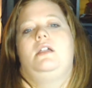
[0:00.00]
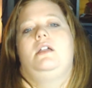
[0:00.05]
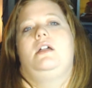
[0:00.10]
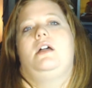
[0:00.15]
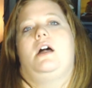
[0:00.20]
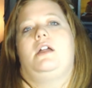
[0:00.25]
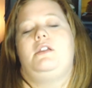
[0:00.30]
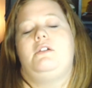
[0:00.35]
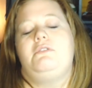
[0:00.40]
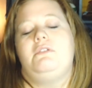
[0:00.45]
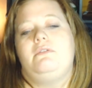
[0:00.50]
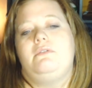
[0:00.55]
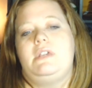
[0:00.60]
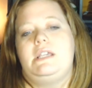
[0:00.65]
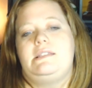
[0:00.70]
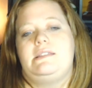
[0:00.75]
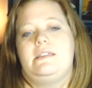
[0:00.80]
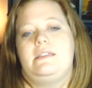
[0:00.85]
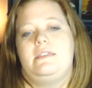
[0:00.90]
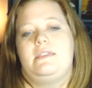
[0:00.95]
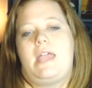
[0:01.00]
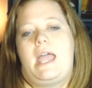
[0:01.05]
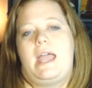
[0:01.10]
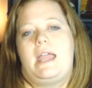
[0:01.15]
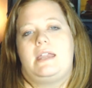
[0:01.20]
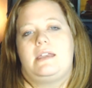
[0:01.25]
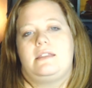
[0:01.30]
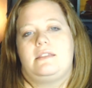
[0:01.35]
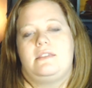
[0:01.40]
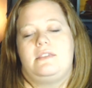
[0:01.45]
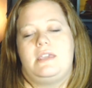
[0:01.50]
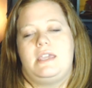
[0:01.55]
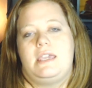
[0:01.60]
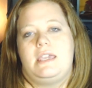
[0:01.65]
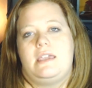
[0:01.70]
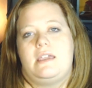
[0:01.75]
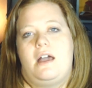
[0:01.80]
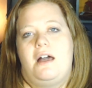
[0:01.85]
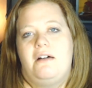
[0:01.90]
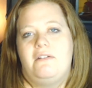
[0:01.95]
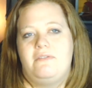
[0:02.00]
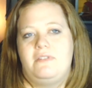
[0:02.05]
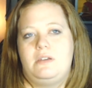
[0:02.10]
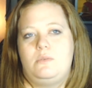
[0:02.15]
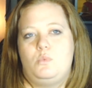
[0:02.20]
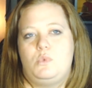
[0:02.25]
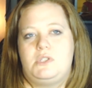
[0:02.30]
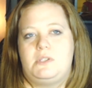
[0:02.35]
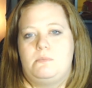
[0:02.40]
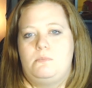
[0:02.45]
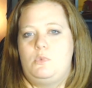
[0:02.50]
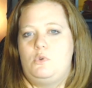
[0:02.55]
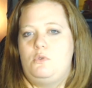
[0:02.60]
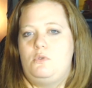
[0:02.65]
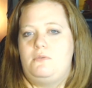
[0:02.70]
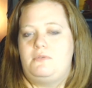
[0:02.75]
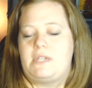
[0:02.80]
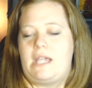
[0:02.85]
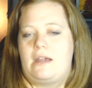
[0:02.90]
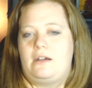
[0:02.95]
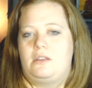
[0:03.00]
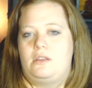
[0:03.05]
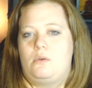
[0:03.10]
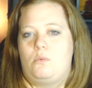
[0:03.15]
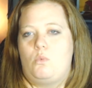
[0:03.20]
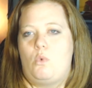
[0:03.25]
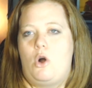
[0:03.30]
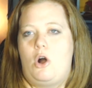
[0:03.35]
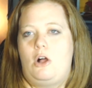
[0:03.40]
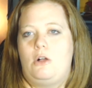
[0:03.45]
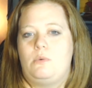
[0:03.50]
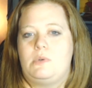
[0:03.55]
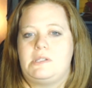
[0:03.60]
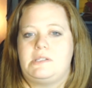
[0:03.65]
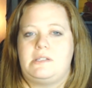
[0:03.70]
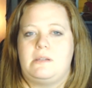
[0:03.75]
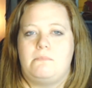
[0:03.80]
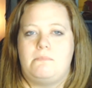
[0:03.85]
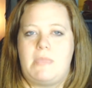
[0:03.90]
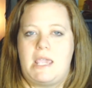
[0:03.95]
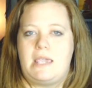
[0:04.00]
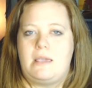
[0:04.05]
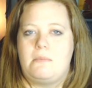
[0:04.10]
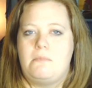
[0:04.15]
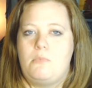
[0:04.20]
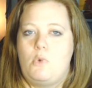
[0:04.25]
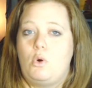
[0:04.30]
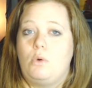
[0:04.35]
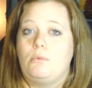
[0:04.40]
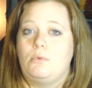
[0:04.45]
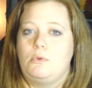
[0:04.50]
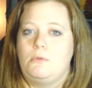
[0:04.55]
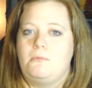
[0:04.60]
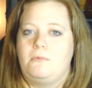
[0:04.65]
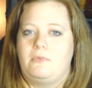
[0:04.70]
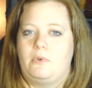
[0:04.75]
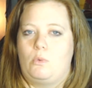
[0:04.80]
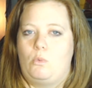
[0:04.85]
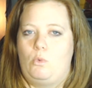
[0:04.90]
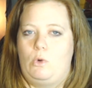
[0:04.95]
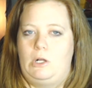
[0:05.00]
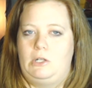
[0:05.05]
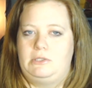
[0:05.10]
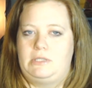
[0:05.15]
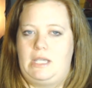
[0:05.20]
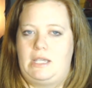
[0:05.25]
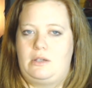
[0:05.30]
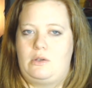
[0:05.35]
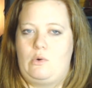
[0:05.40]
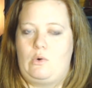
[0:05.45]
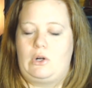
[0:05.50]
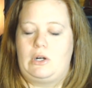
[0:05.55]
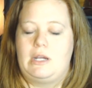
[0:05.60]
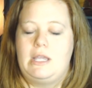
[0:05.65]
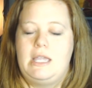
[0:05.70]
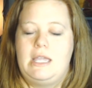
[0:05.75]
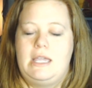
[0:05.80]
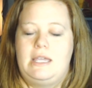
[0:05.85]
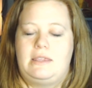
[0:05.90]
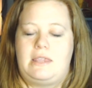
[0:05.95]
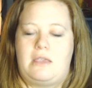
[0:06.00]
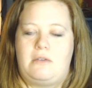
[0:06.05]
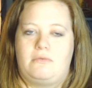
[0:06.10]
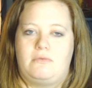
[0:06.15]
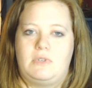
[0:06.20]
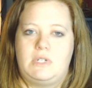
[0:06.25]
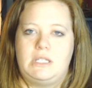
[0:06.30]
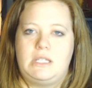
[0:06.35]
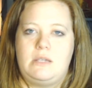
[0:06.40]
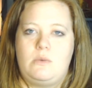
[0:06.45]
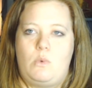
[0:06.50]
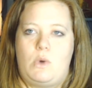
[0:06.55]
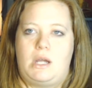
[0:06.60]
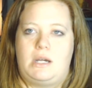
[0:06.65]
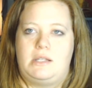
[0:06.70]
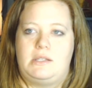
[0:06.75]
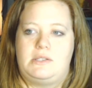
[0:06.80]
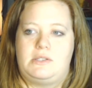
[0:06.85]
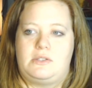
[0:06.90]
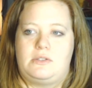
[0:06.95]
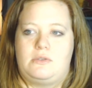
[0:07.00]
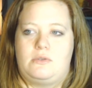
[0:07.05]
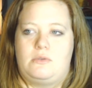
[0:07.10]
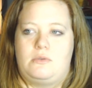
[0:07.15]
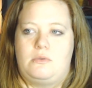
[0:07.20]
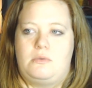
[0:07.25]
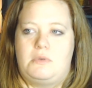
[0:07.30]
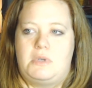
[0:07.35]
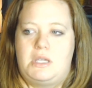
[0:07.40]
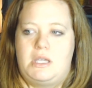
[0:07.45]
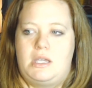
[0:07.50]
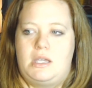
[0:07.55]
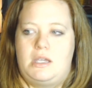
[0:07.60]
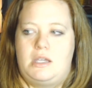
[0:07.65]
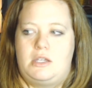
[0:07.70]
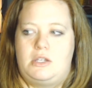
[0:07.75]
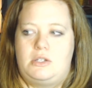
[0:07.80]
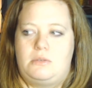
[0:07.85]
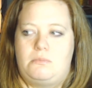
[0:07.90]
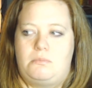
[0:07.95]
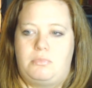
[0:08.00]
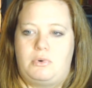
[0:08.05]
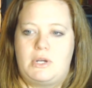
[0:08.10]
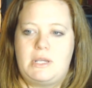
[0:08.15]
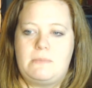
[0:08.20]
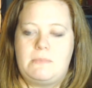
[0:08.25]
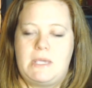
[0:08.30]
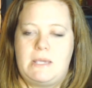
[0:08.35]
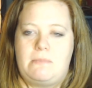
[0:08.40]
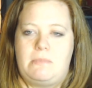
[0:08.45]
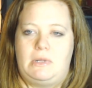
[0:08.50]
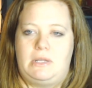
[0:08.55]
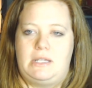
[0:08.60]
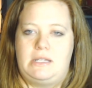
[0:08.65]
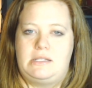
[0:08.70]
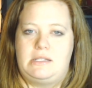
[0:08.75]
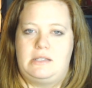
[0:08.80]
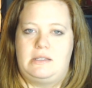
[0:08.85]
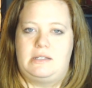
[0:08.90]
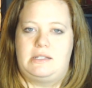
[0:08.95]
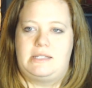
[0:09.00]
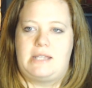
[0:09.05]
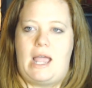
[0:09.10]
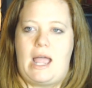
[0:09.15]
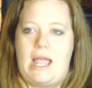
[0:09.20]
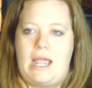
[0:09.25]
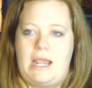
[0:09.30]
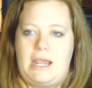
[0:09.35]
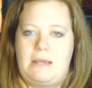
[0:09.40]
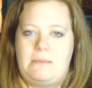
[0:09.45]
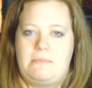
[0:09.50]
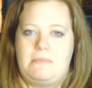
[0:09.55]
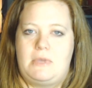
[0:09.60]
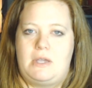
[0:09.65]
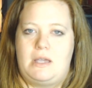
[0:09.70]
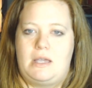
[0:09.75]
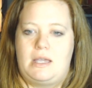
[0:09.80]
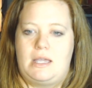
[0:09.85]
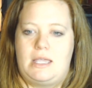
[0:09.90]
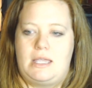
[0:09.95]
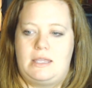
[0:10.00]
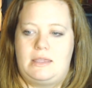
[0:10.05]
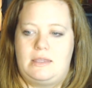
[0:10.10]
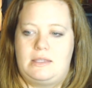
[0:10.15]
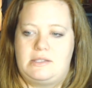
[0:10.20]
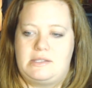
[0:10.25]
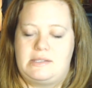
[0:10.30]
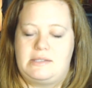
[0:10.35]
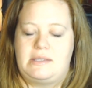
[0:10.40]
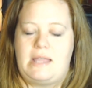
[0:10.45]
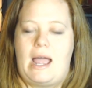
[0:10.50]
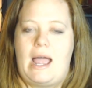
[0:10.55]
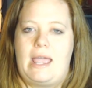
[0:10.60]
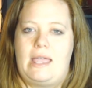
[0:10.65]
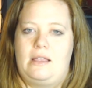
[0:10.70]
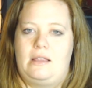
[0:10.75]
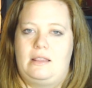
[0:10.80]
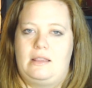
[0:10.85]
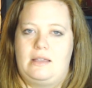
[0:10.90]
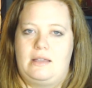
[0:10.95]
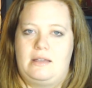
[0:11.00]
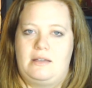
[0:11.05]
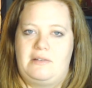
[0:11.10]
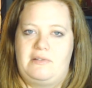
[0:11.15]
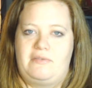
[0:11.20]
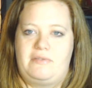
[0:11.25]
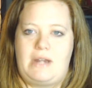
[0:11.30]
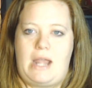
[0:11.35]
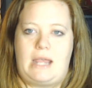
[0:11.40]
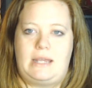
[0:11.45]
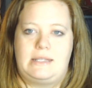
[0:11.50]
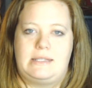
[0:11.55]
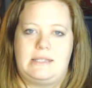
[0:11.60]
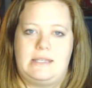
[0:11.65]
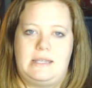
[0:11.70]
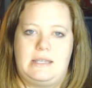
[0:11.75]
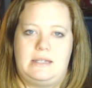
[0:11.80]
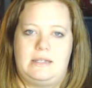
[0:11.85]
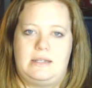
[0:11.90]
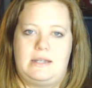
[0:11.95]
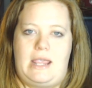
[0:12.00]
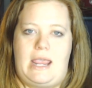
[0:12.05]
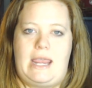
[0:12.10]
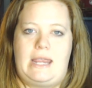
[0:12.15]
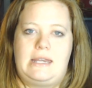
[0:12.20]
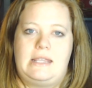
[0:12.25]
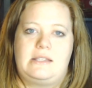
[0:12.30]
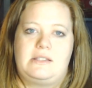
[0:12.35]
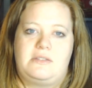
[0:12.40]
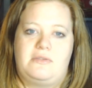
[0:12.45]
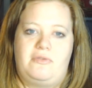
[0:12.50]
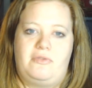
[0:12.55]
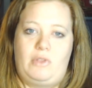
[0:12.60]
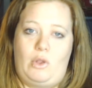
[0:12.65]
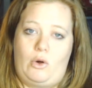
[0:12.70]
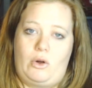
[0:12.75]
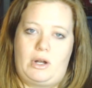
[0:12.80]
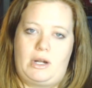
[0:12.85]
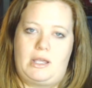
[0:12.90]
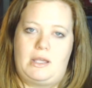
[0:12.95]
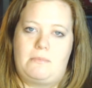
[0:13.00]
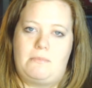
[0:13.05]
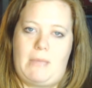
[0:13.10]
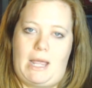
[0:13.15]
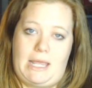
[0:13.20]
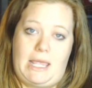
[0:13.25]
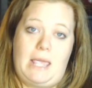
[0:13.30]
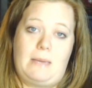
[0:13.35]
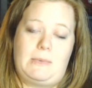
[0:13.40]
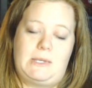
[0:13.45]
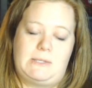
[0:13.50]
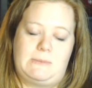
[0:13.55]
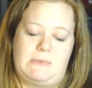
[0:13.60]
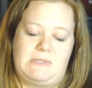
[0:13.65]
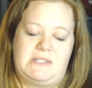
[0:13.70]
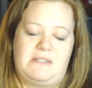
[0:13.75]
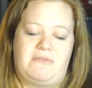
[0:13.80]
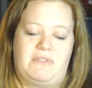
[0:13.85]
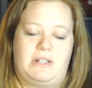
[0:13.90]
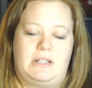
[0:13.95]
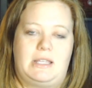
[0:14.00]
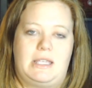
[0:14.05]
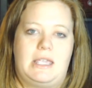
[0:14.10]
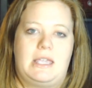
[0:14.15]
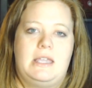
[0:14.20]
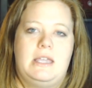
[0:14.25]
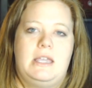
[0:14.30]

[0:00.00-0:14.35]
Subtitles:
Another reason that the oven was moved out of the wall was to make more room for wall decor. They really wanted to bring people into the time and the style of 1980s Florida, Miami specifically.